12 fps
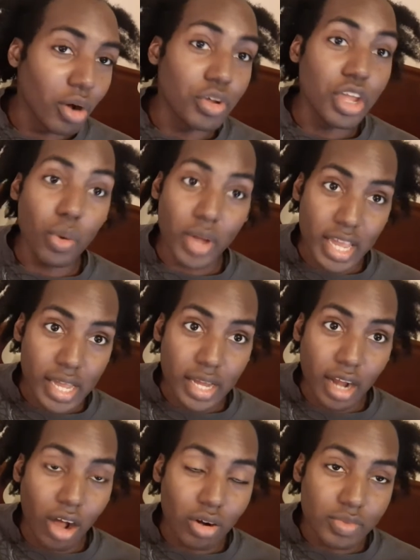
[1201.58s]
on your head
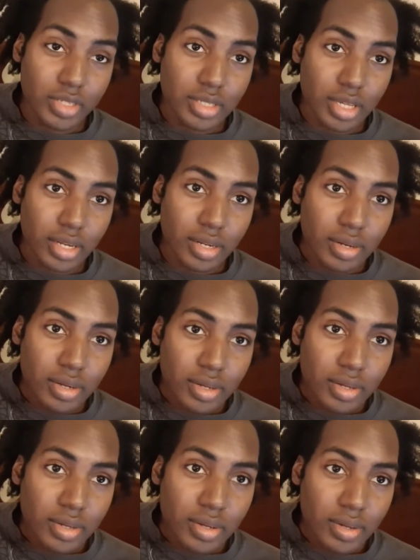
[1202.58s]
all of a sudden?
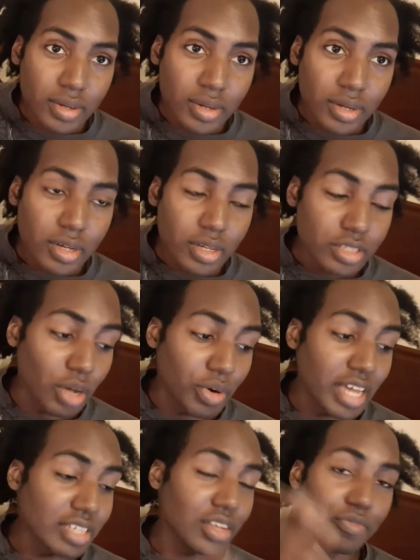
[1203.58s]
So
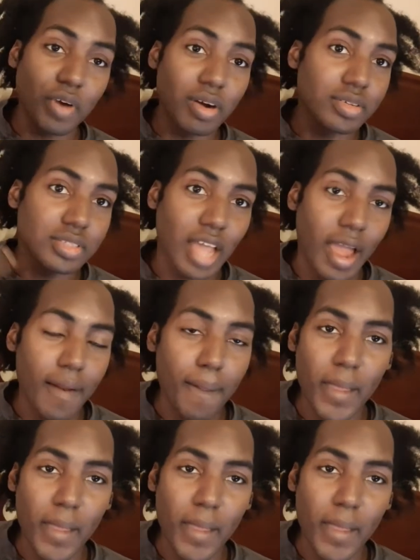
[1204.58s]
that's the first thing.